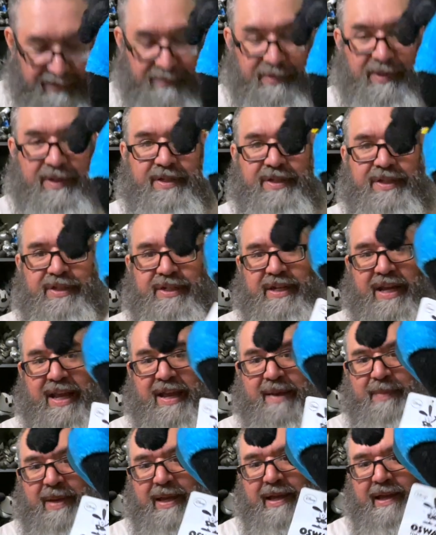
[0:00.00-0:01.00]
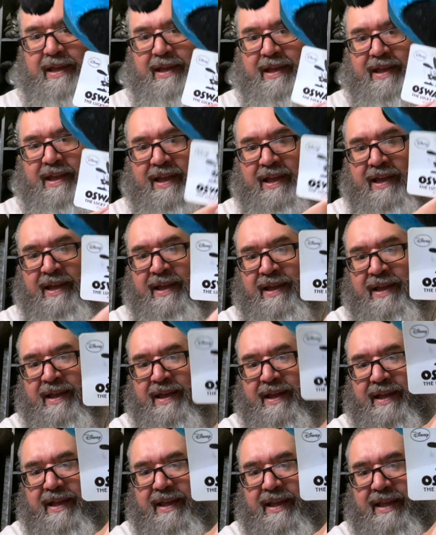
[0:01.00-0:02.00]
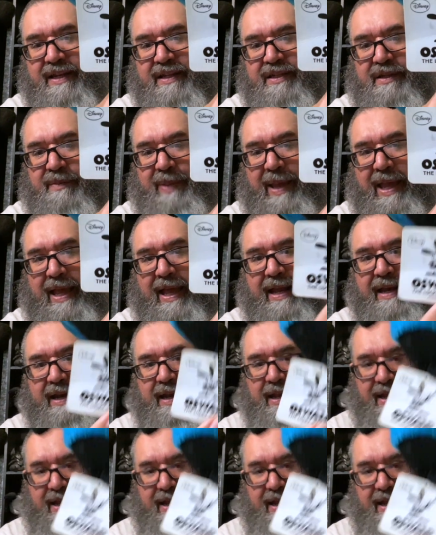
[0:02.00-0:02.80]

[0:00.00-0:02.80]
was JAMA in Japan.